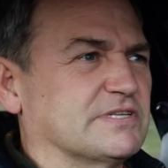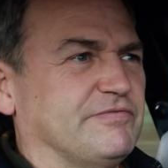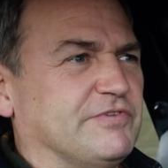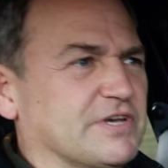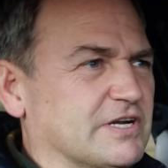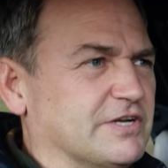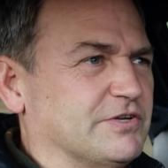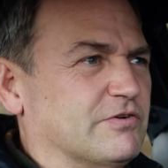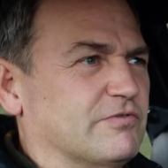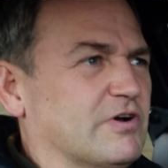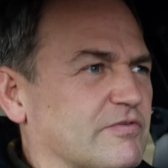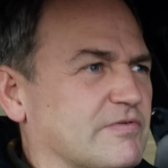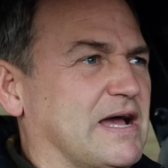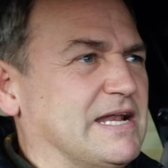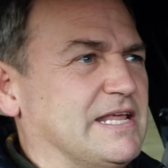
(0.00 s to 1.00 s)
if you're going to do a real
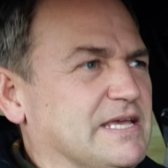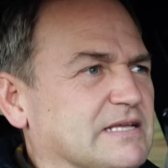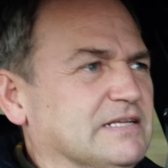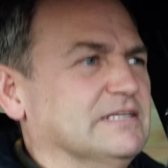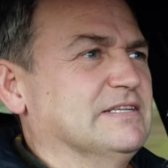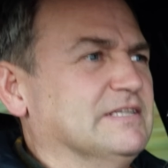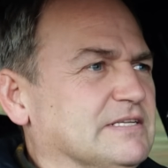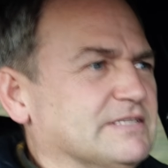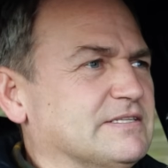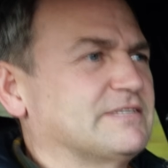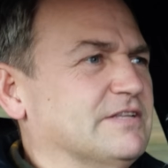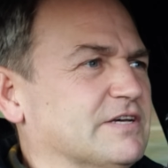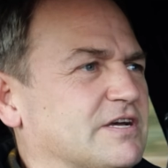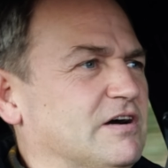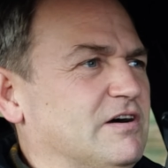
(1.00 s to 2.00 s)
rally, so
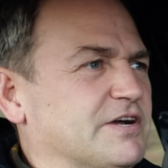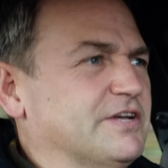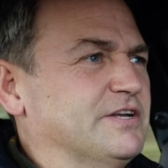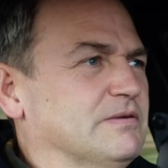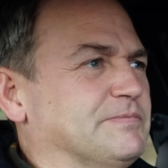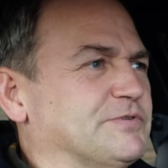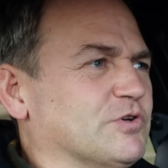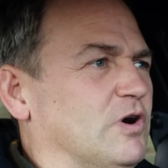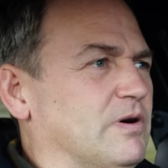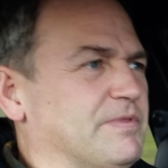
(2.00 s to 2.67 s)
the car can absorb